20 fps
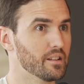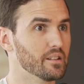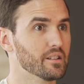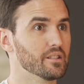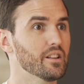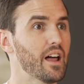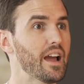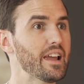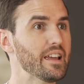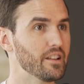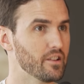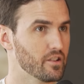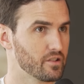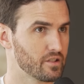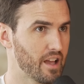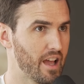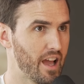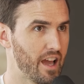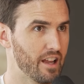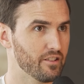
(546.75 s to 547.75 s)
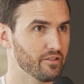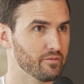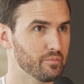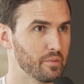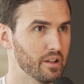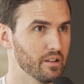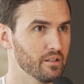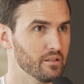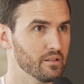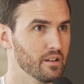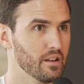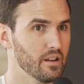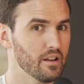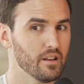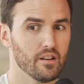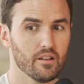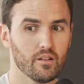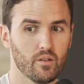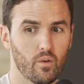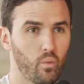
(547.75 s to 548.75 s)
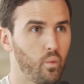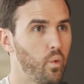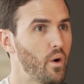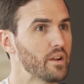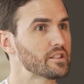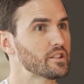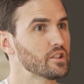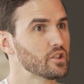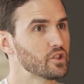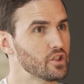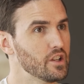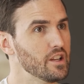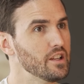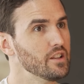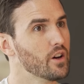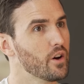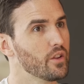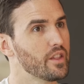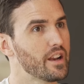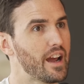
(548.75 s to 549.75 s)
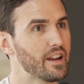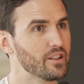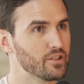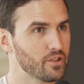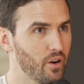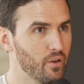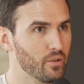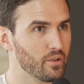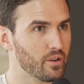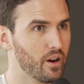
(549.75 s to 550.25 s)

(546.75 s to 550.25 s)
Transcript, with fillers: light years ahead of me. What does she know that I don't